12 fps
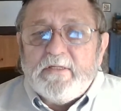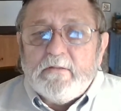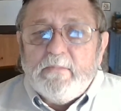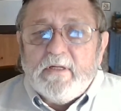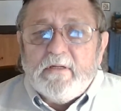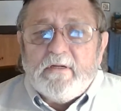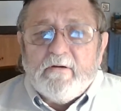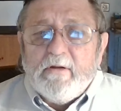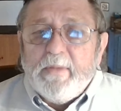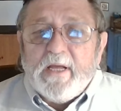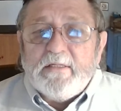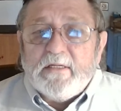to military
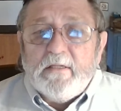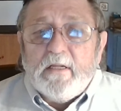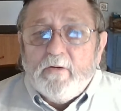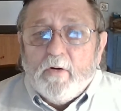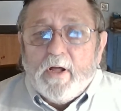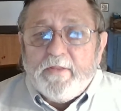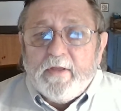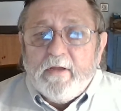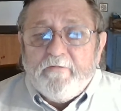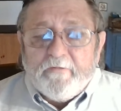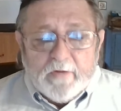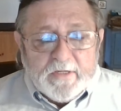base in the north
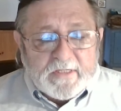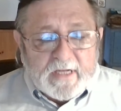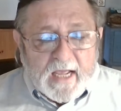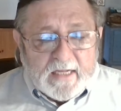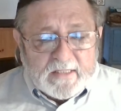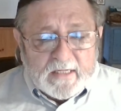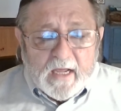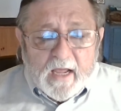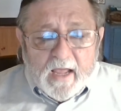in free states.